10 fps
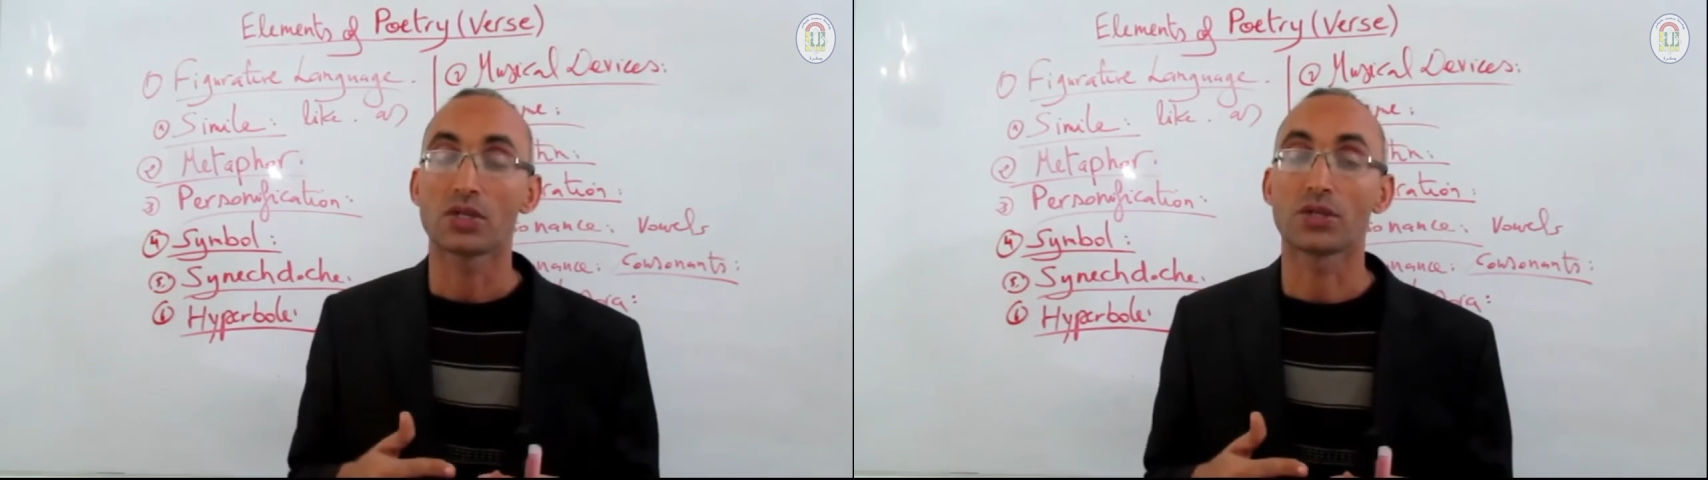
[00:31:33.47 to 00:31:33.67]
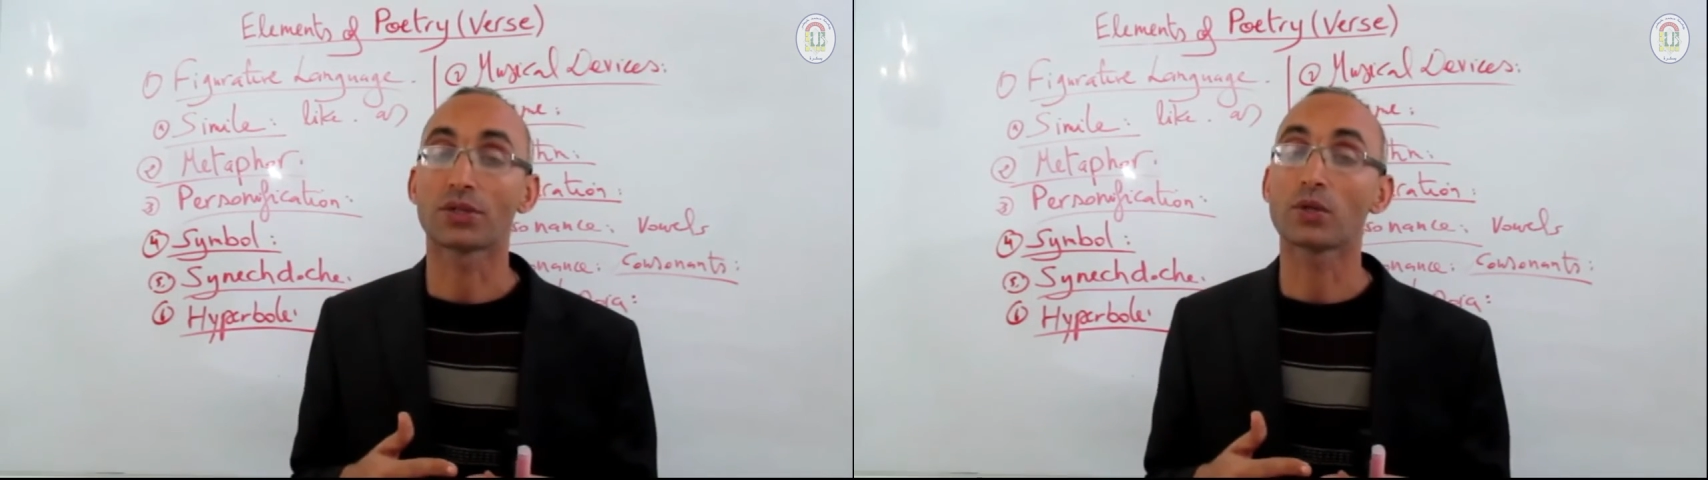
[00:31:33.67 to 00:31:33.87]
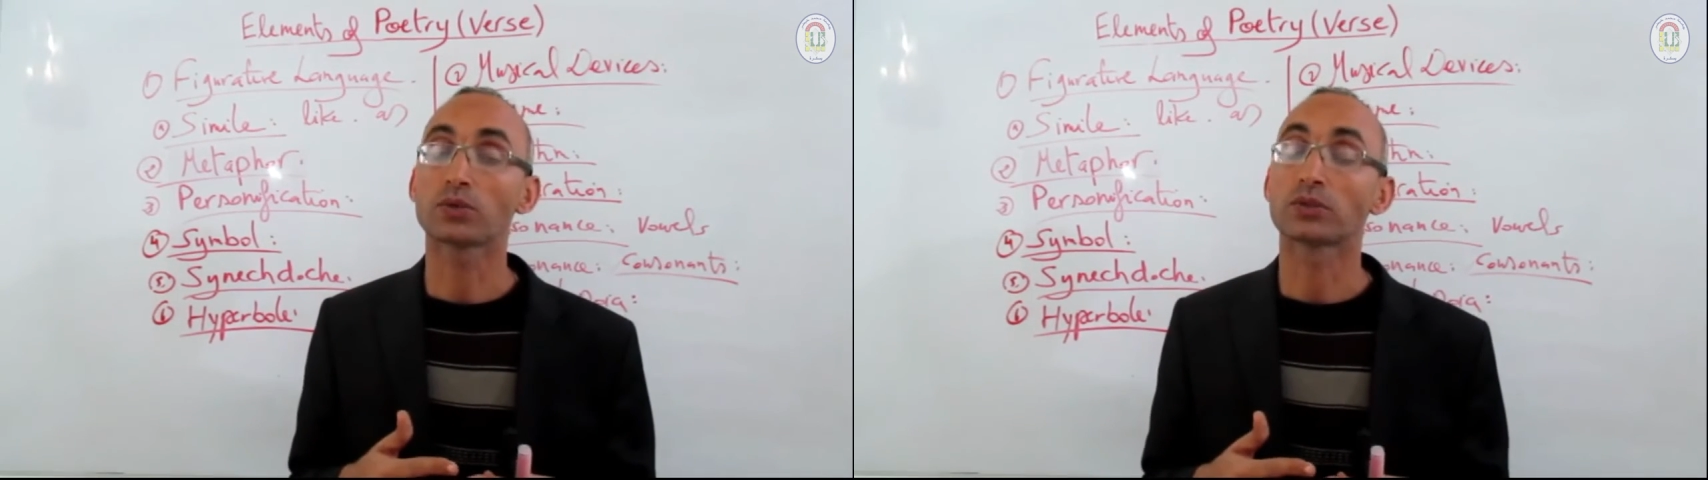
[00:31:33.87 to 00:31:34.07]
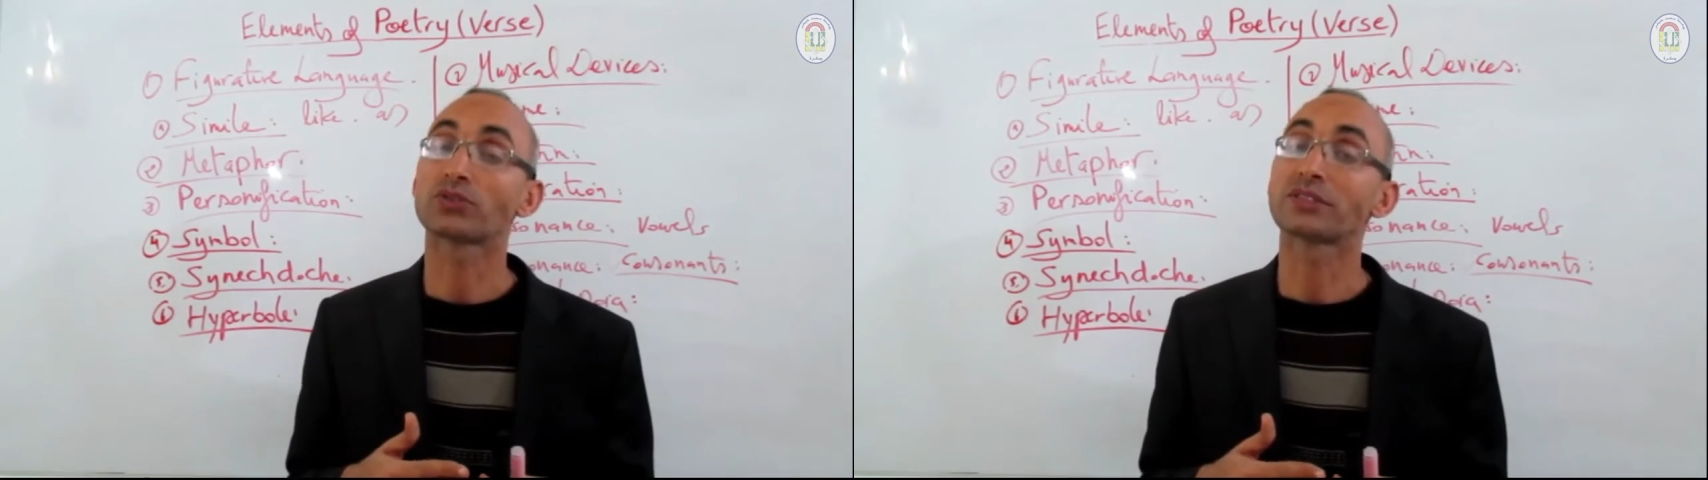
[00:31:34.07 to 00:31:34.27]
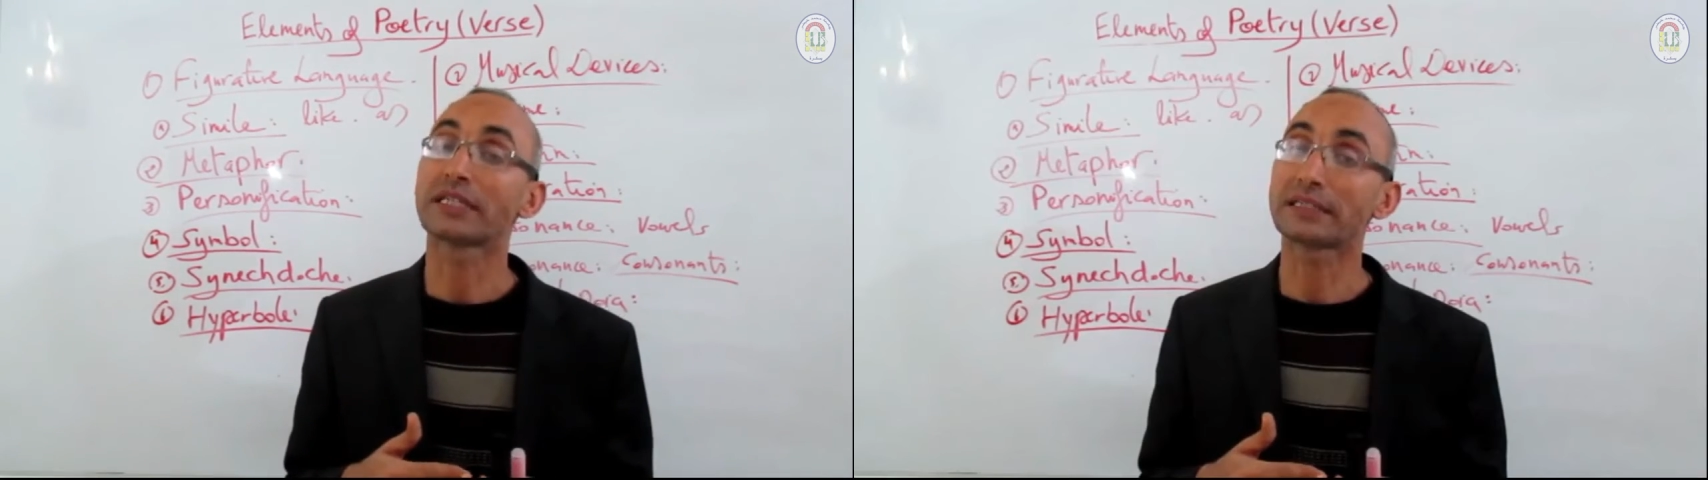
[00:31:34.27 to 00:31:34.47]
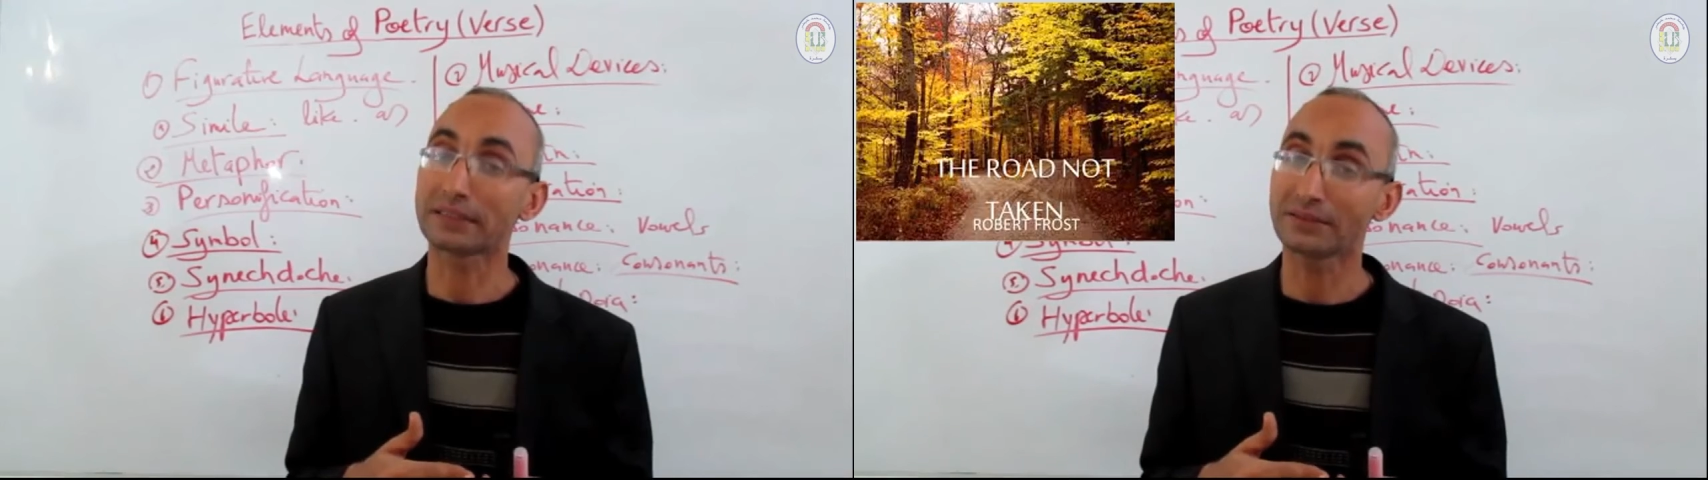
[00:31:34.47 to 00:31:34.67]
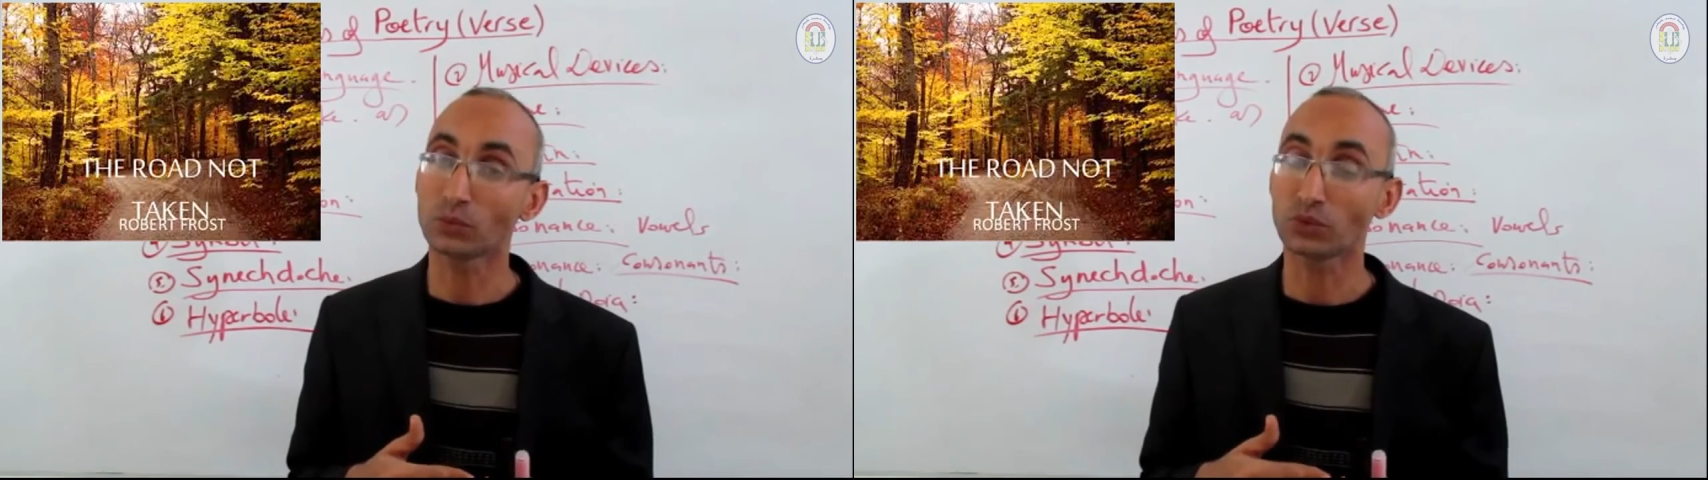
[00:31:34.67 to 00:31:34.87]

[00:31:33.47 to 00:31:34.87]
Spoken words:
The Road Not Taken,